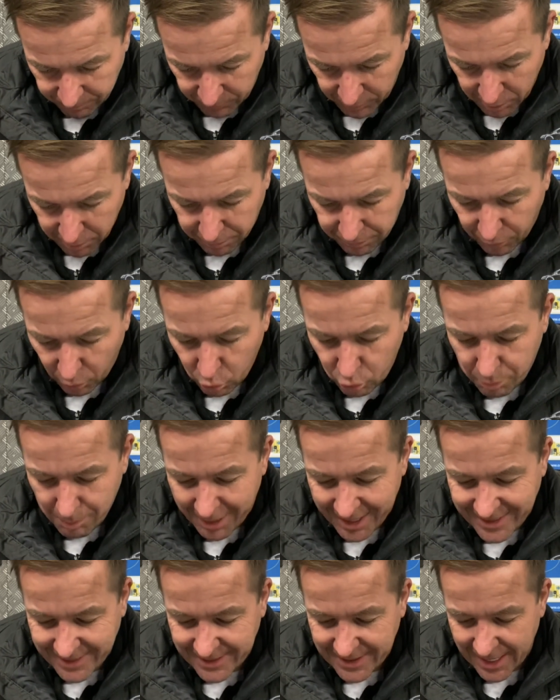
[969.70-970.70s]
Ford
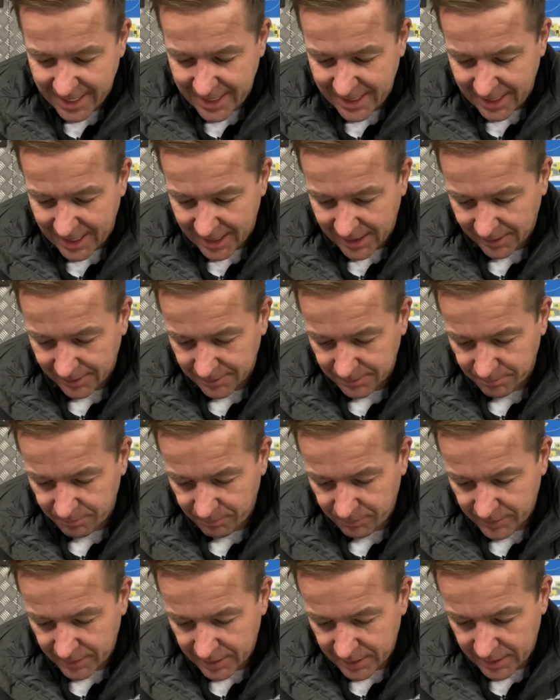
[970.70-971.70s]
main dealer,
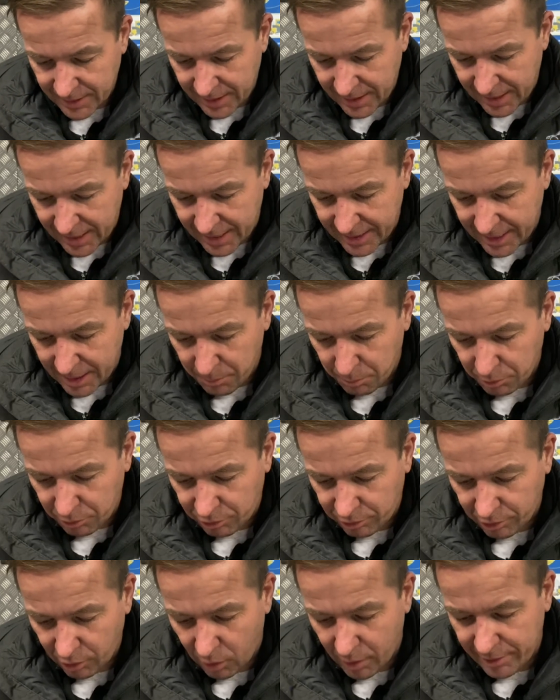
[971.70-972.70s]
and that was
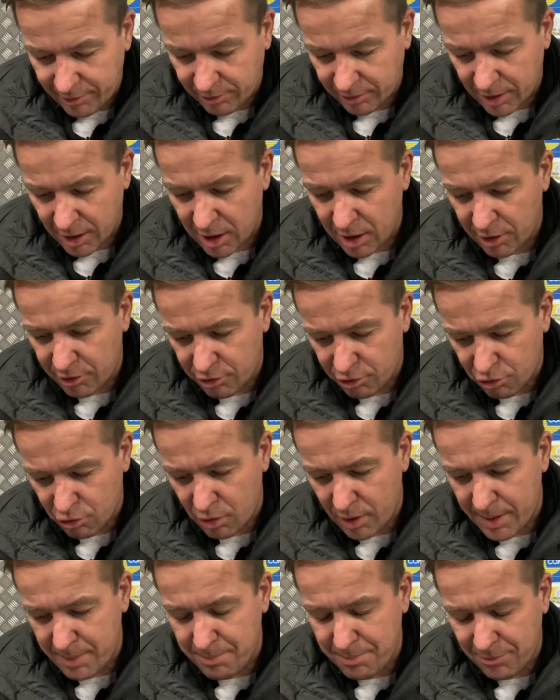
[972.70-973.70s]
side skirts,
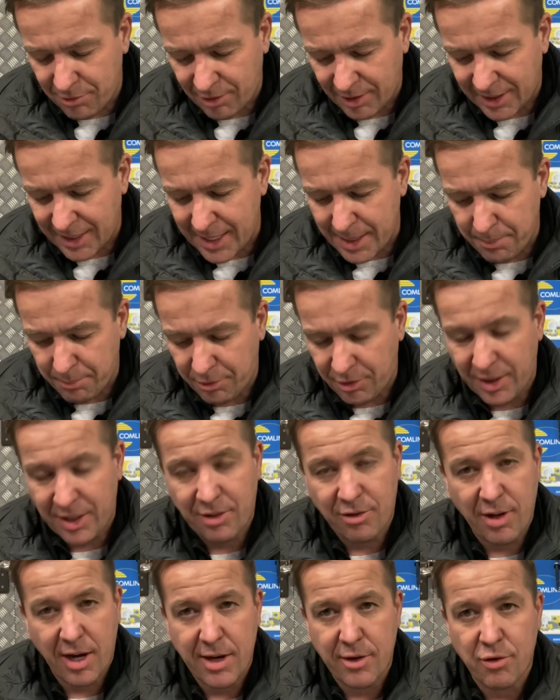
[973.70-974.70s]
trims, clips,
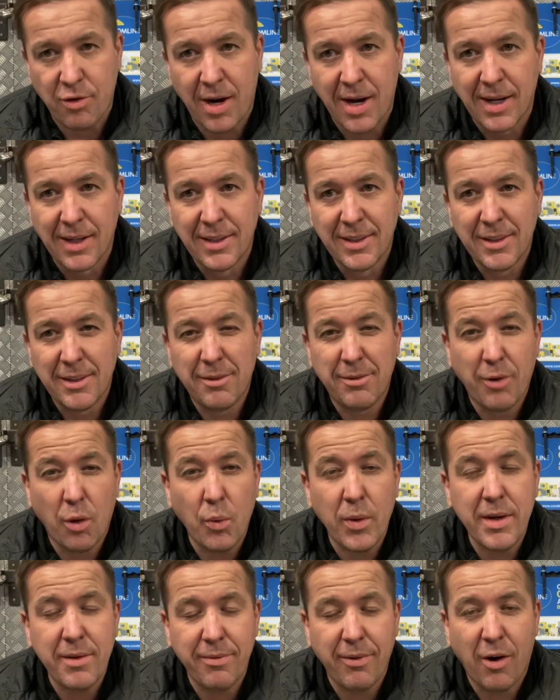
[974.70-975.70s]
etc.,
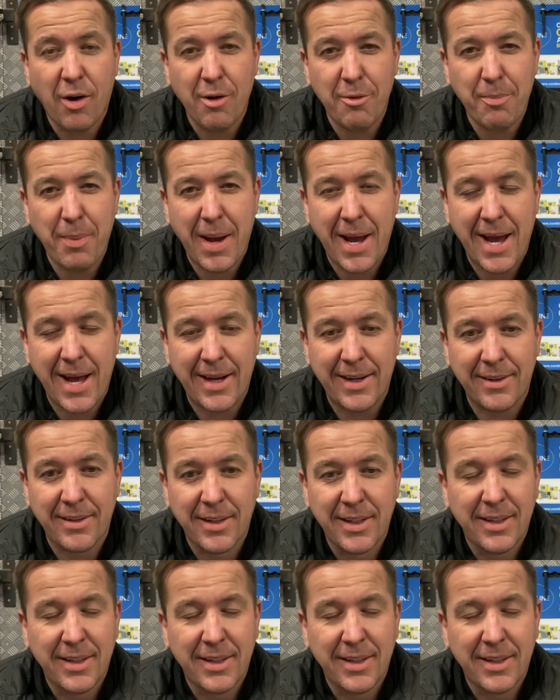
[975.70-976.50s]
£45.